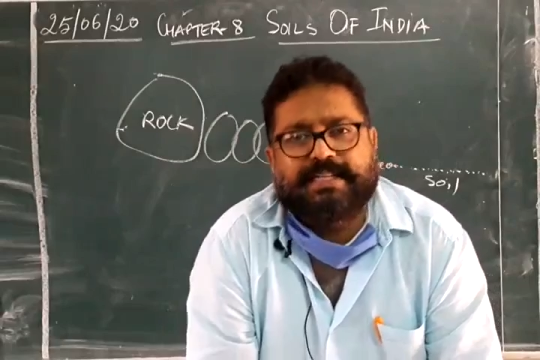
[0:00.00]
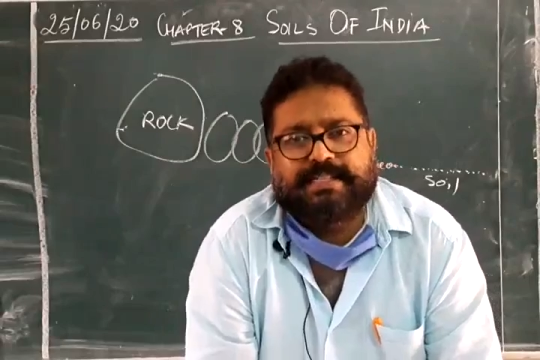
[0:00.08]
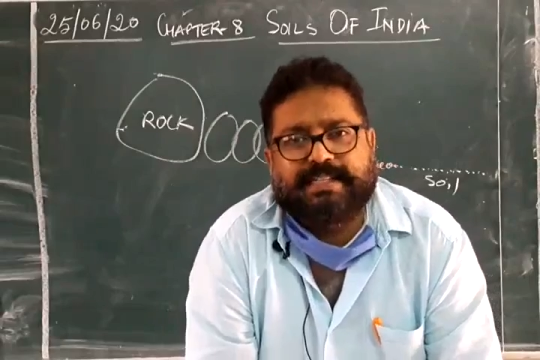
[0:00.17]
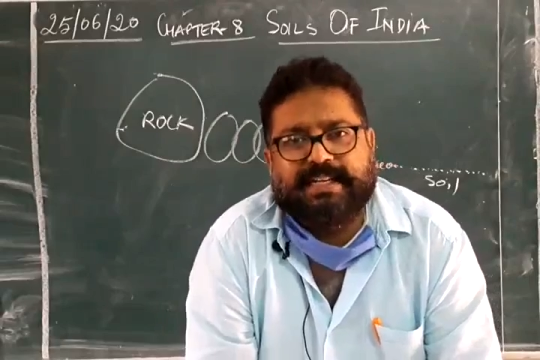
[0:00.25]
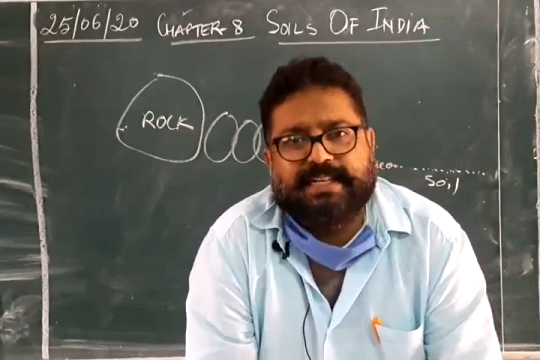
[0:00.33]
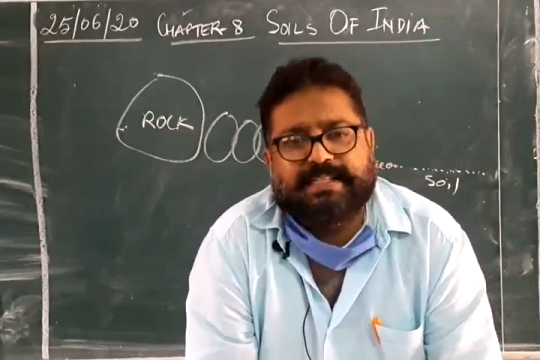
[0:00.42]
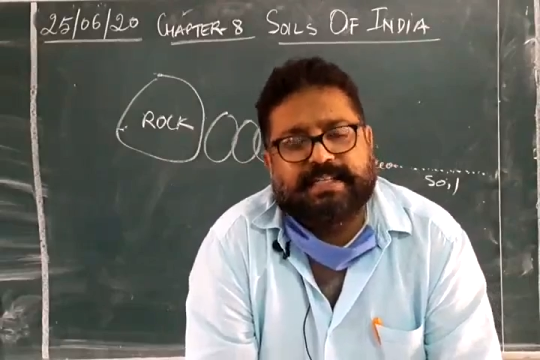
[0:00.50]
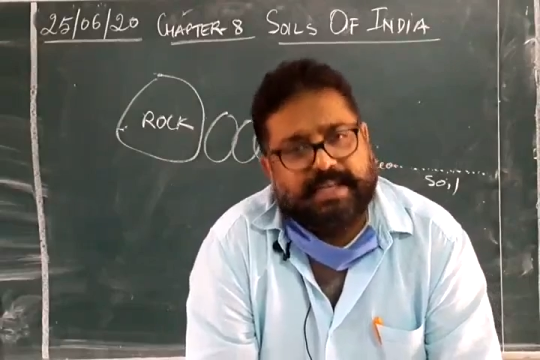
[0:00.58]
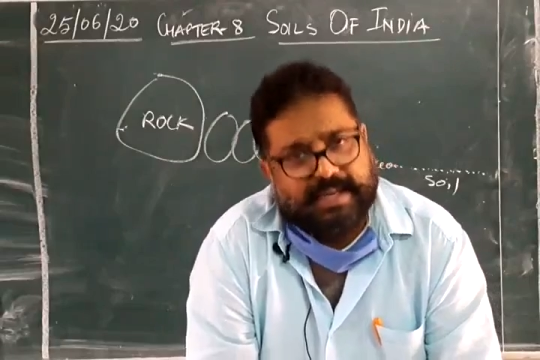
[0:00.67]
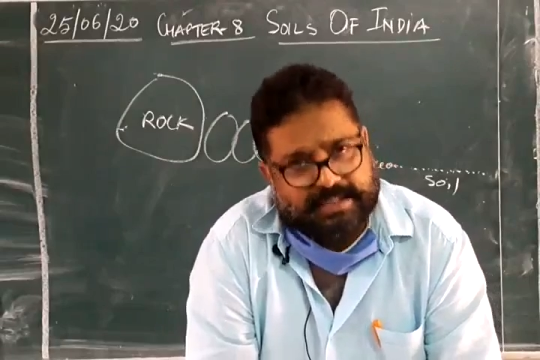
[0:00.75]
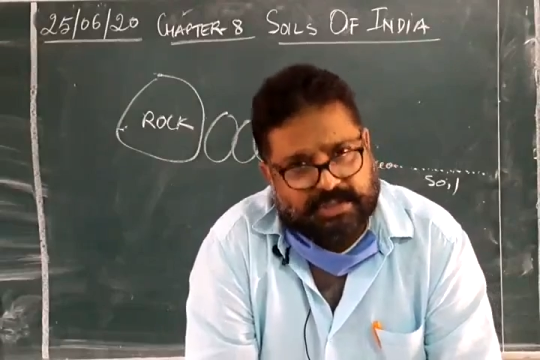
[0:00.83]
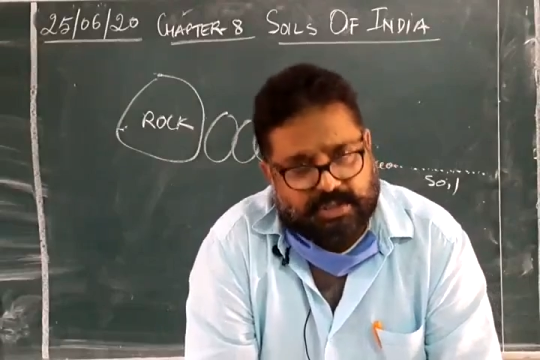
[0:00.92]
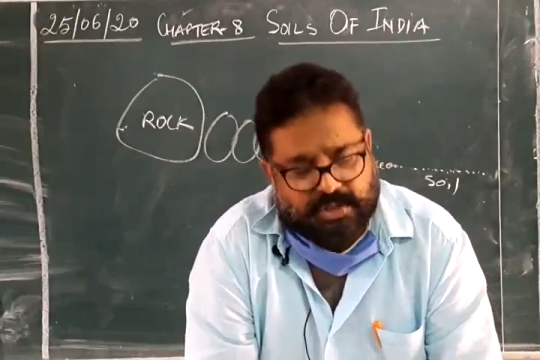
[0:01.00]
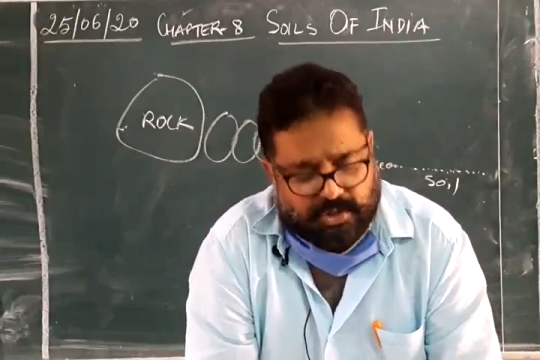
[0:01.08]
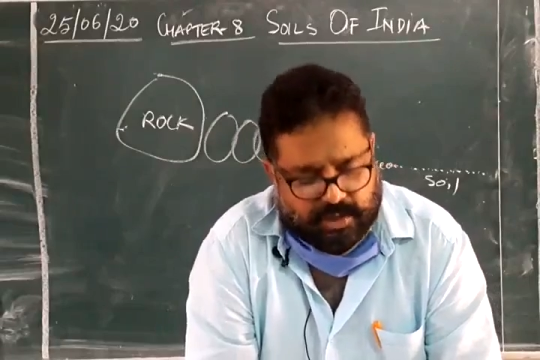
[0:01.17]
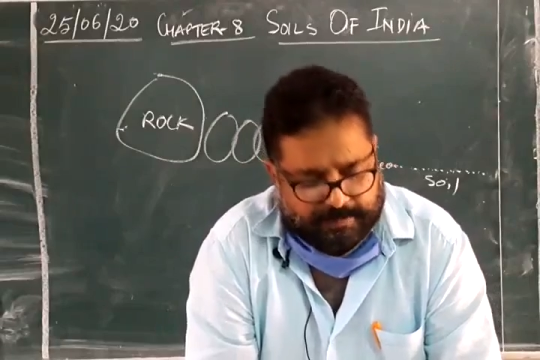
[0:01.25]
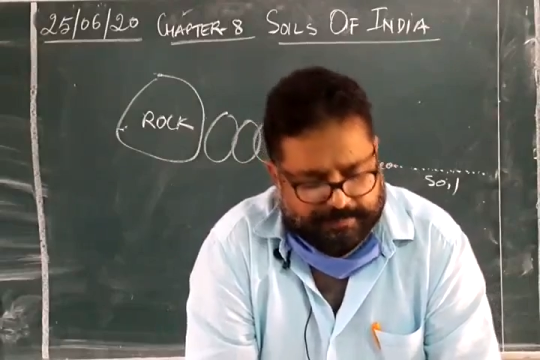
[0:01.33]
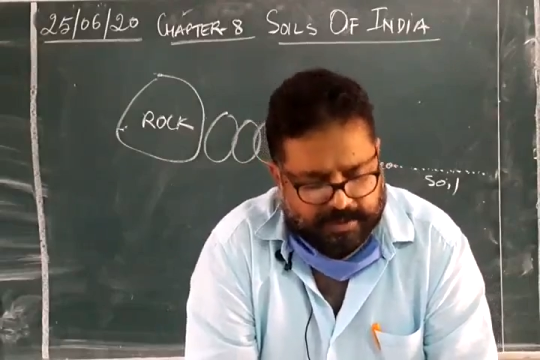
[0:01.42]
seeds,
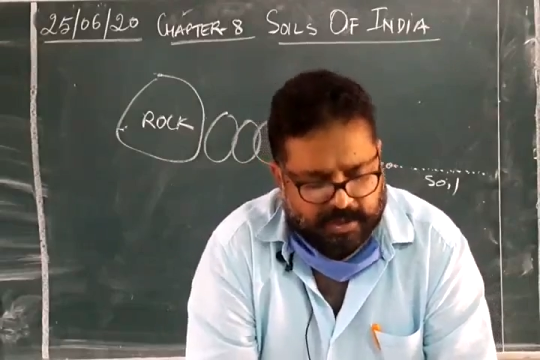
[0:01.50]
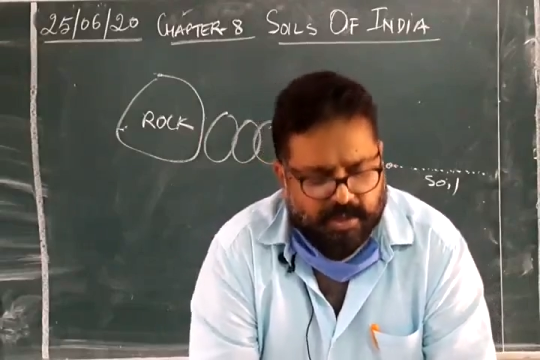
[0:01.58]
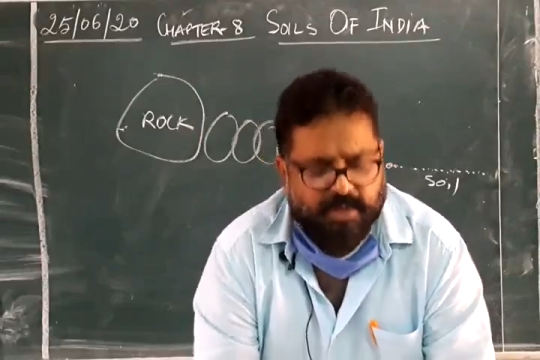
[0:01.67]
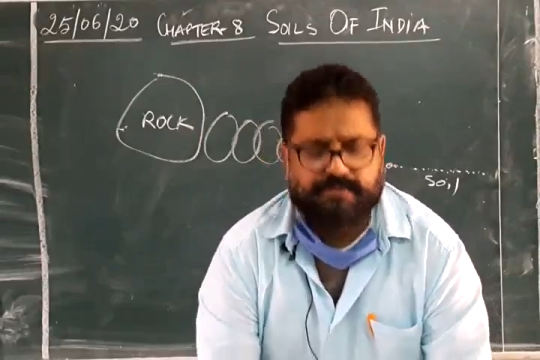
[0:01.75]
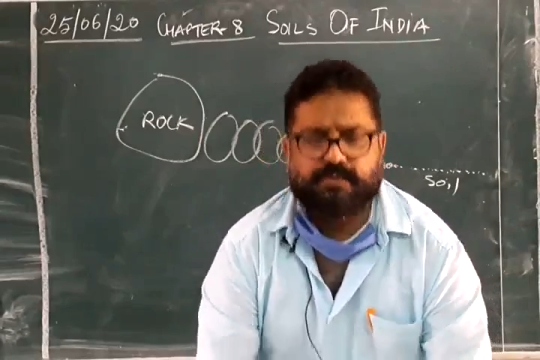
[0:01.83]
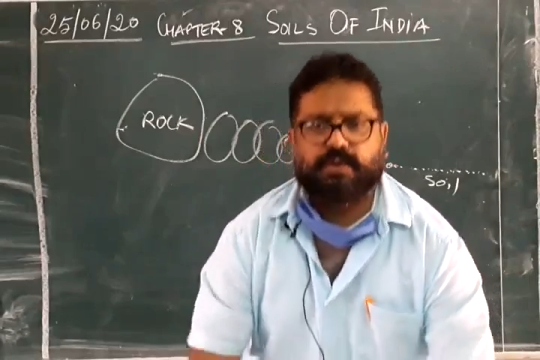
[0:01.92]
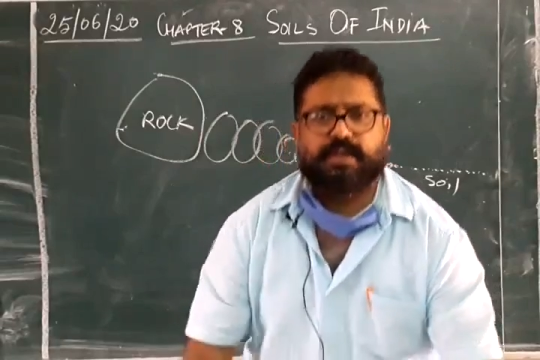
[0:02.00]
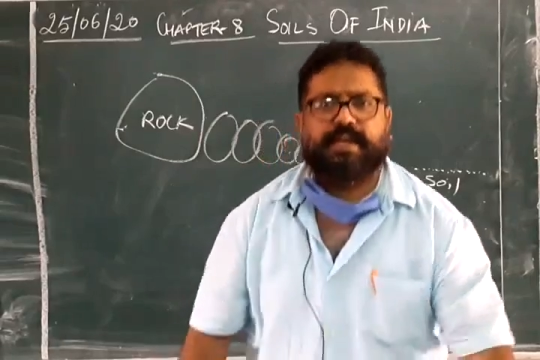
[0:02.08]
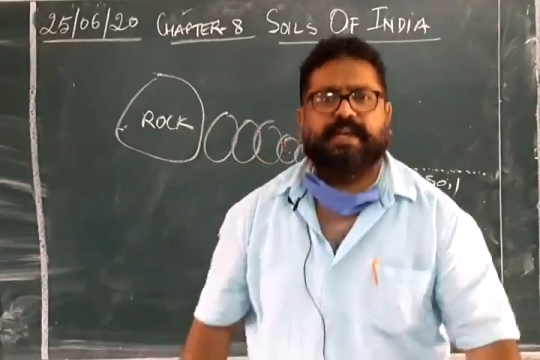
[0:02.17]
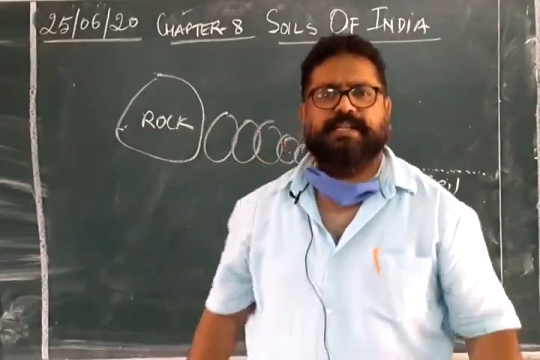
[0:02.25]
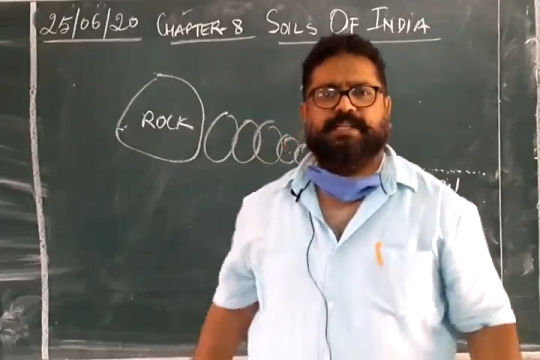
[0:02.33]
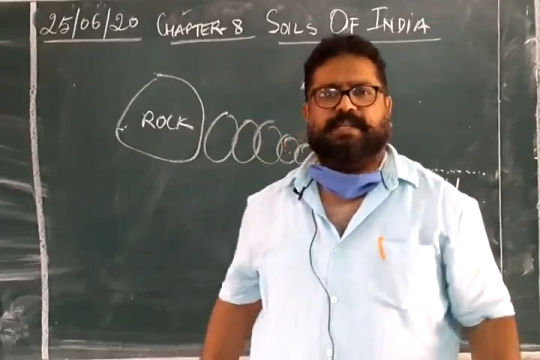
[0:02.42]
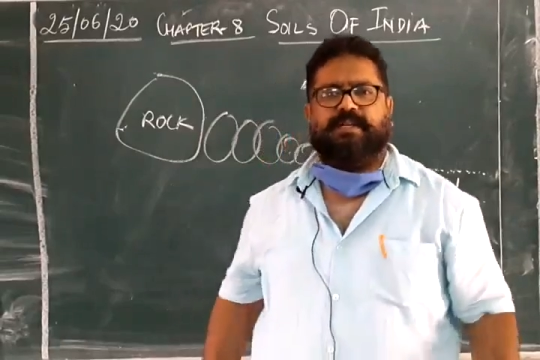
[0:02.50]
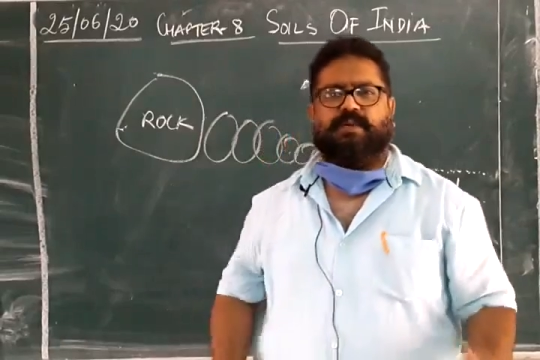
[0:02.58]
etc. Food grains,